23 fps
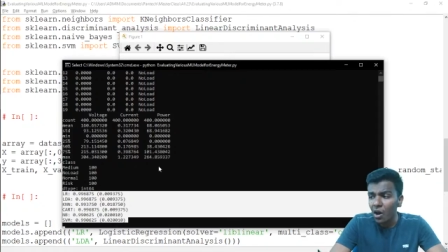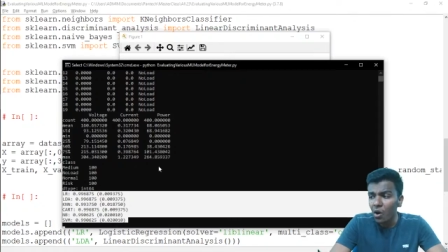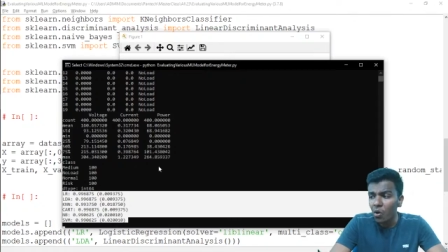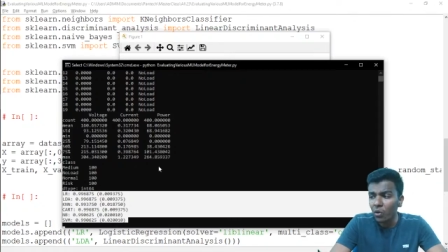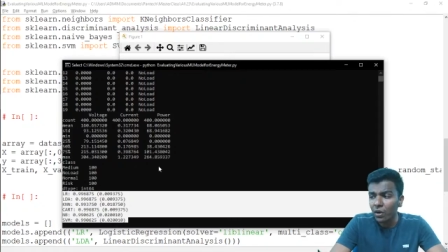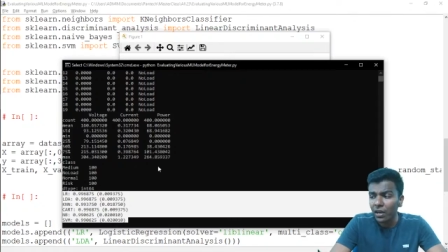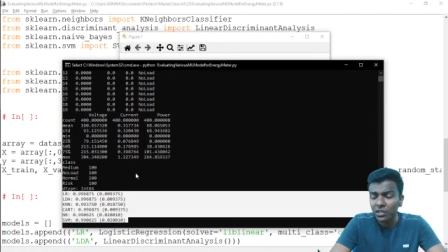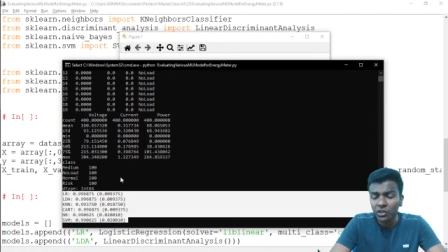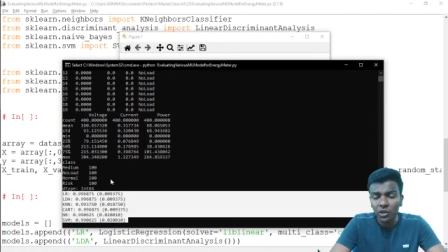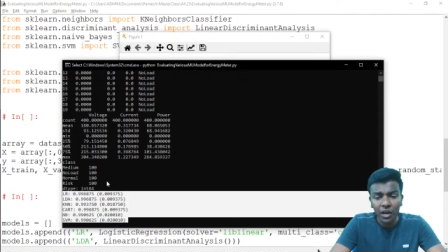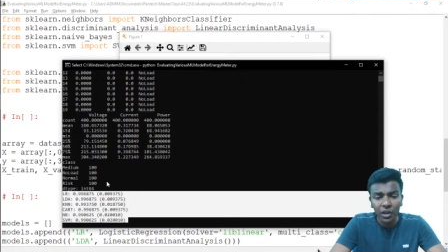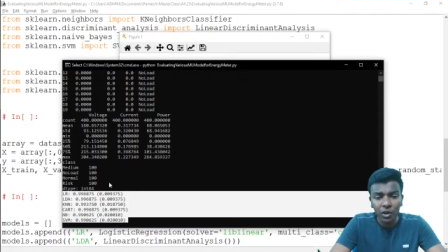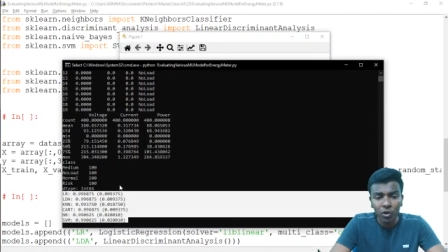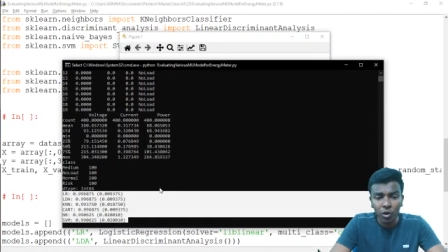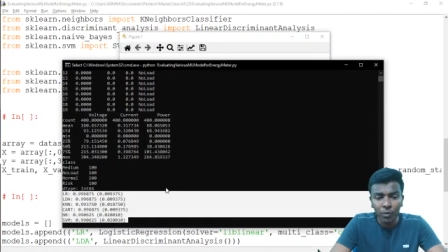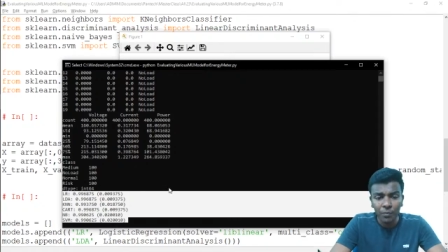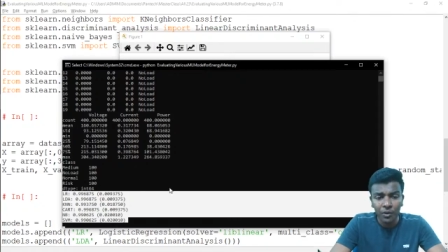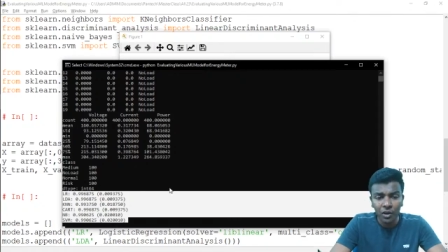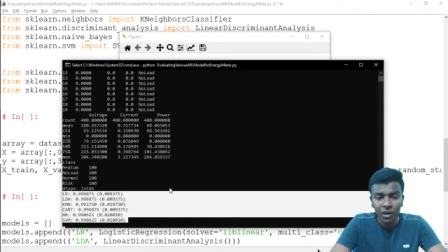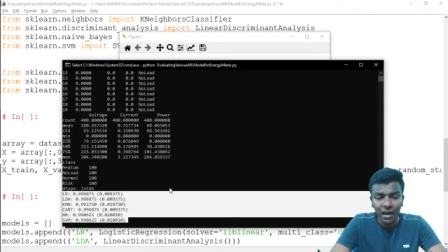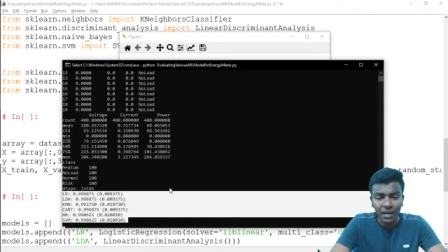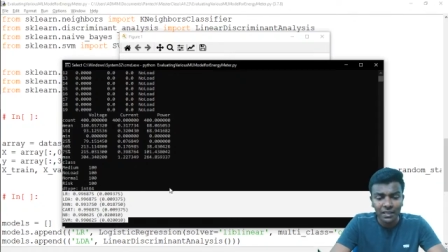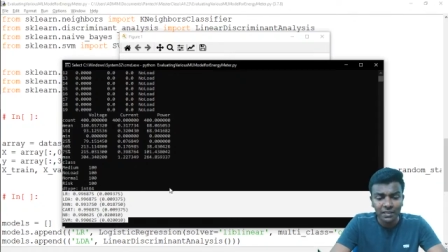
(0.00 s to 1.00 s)
Okay, so I hope you
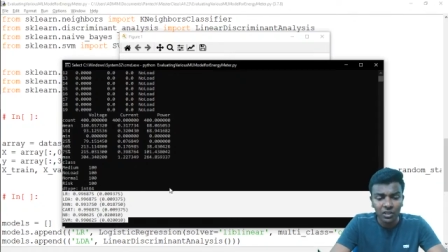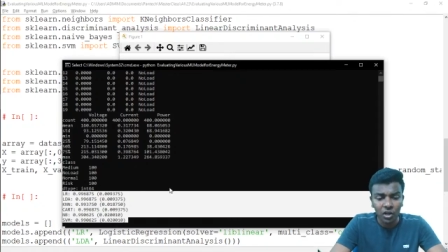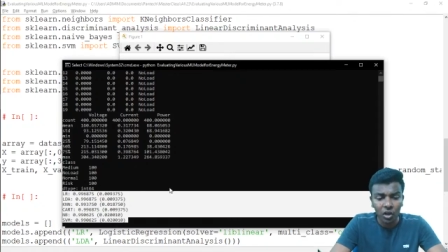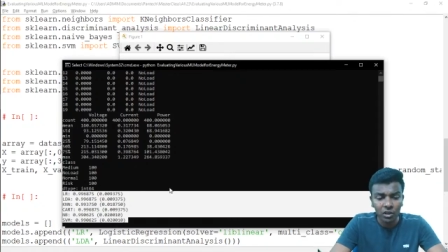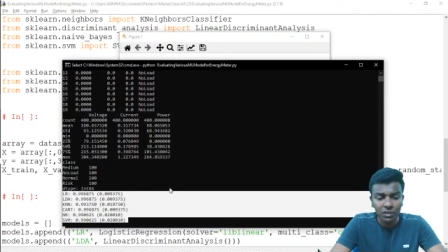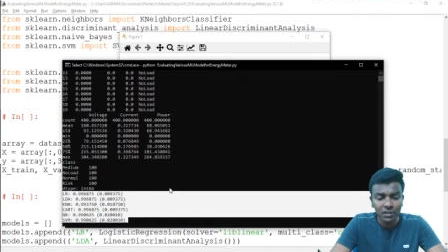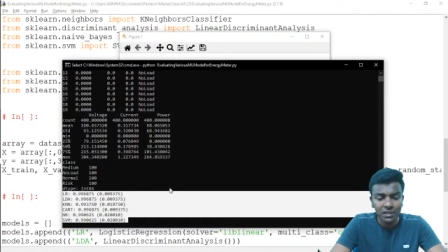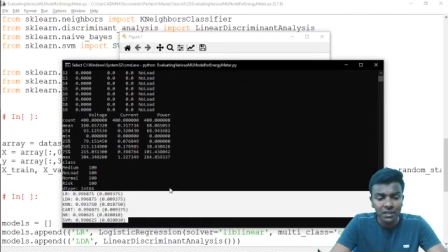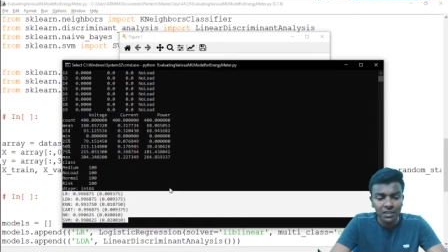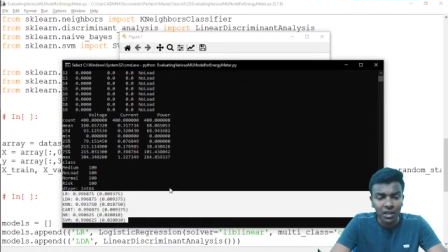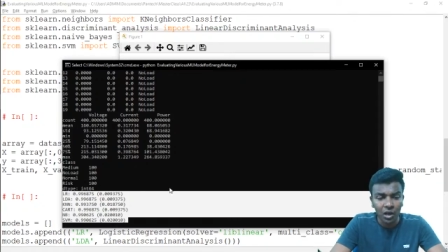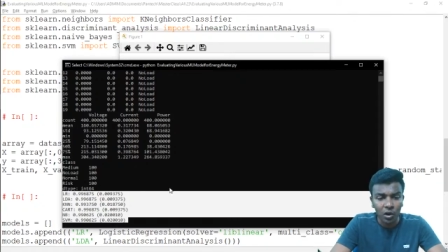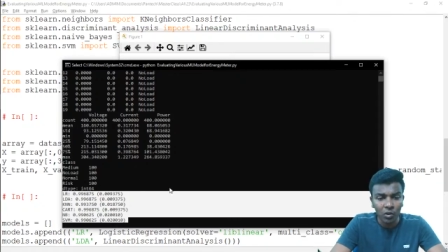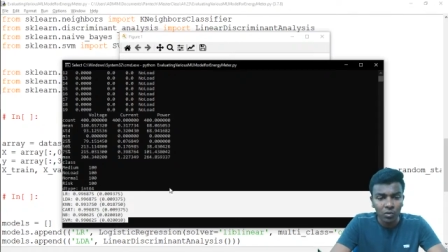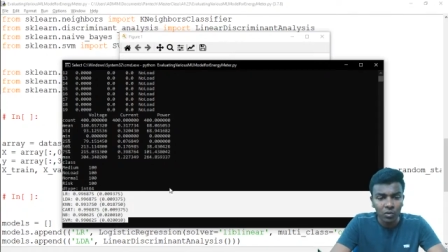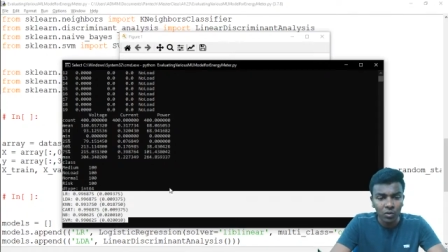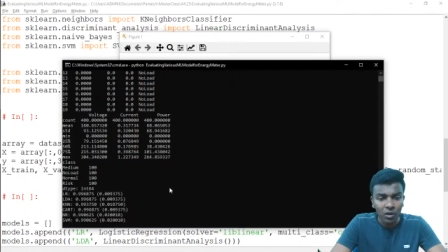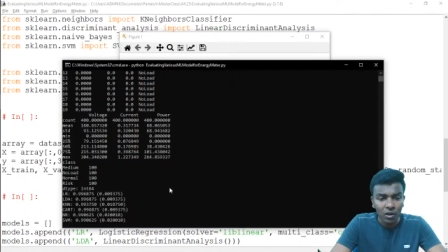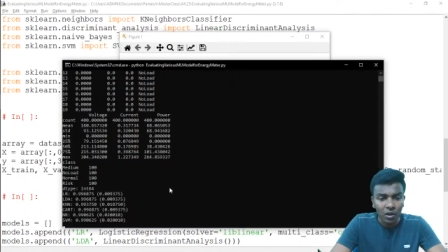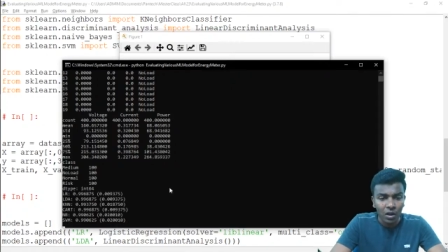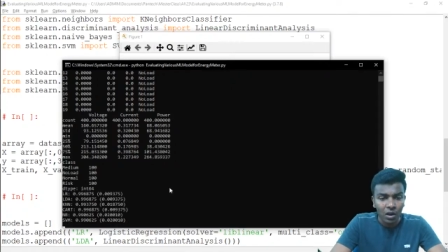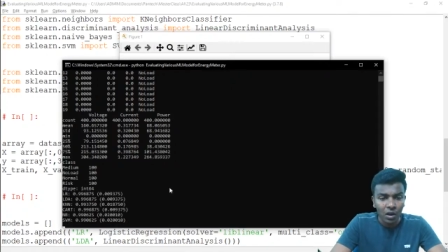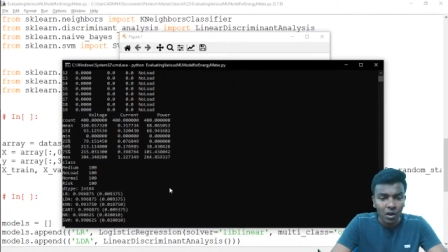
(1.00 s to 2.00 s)
guys got this
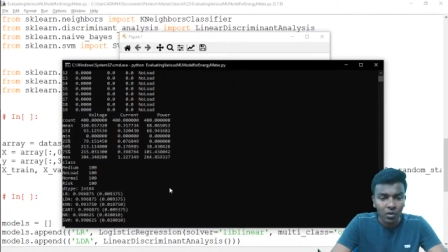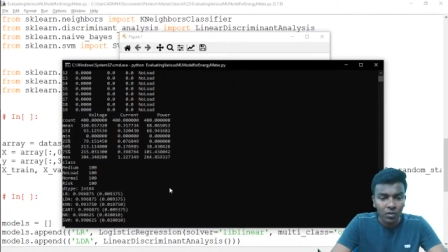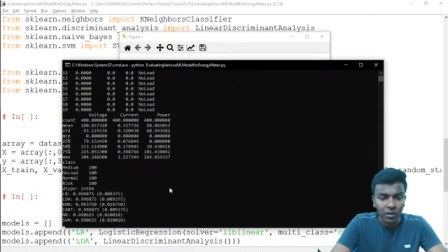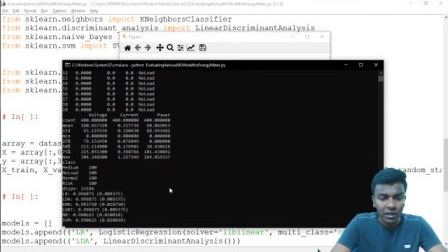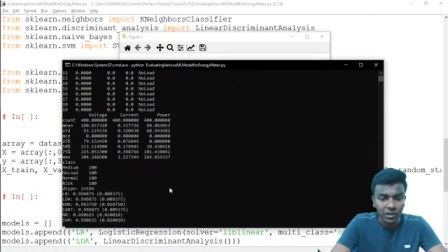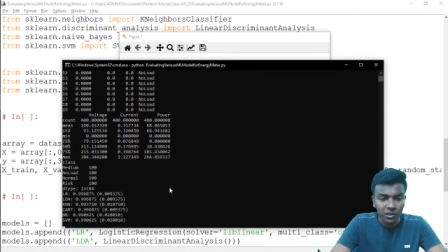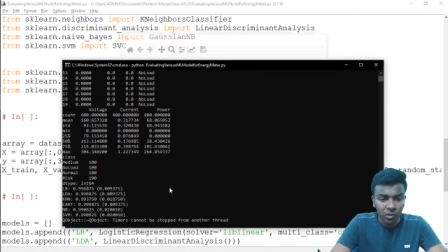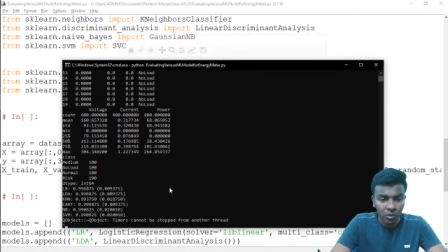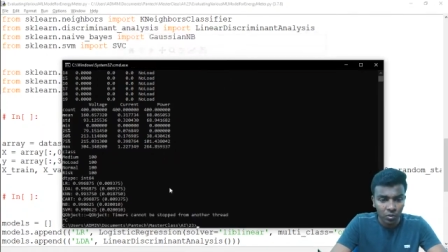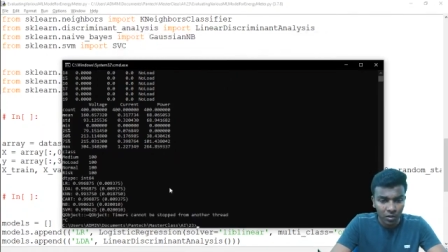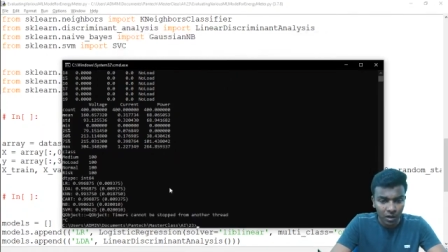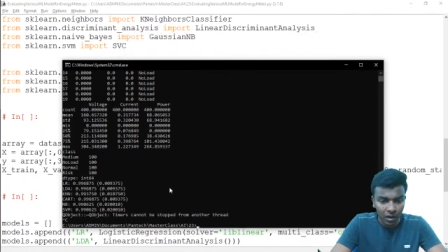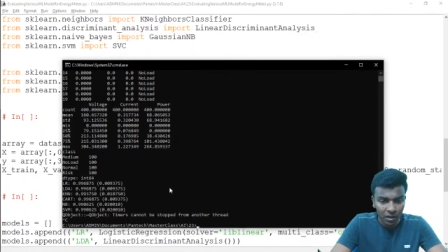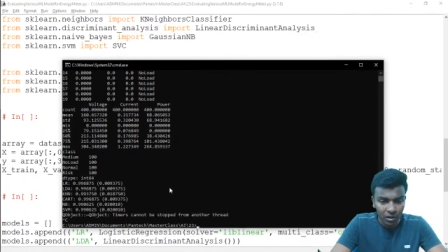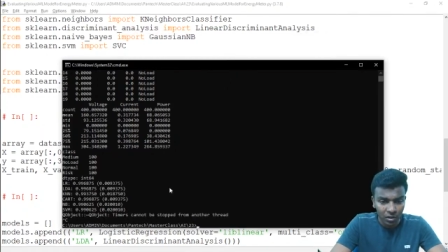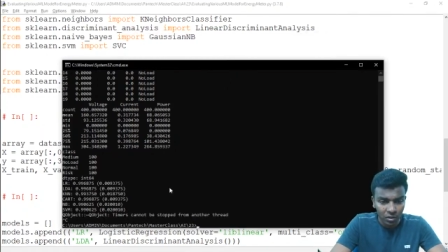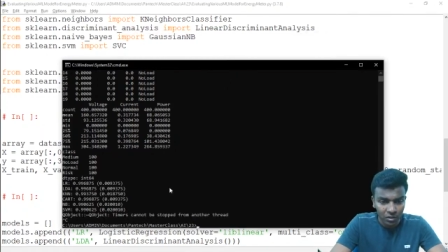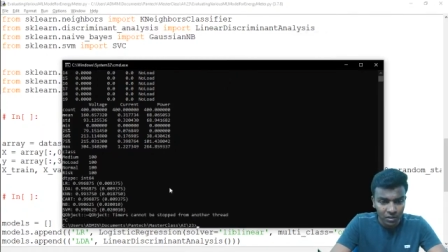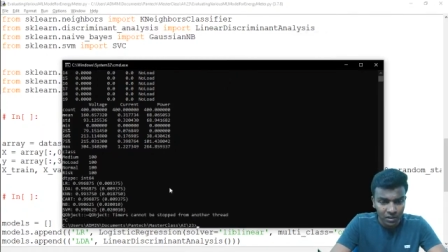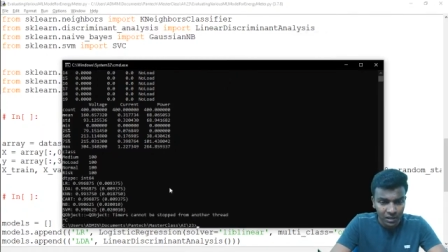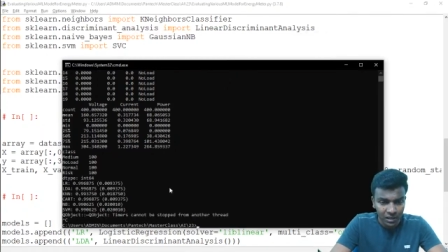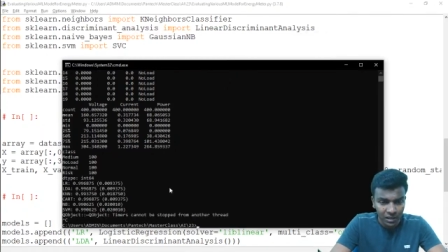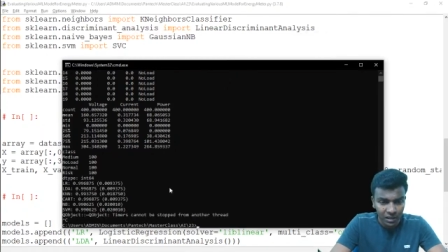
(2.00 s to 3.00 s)
now. Okay, so Control
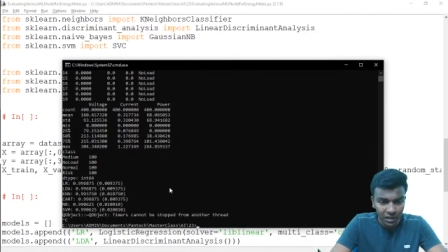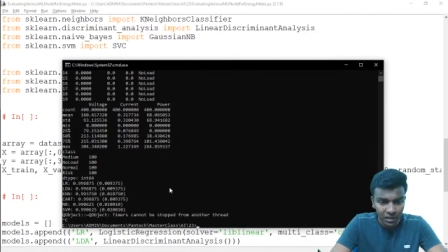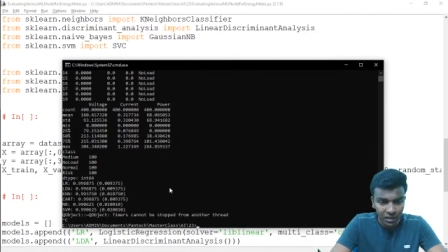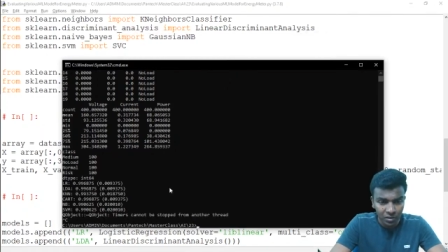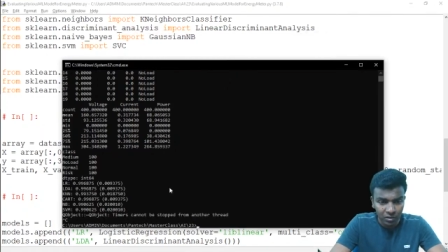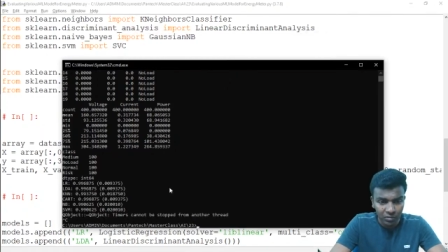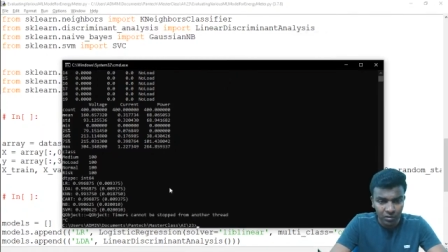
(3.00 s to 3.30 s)
C to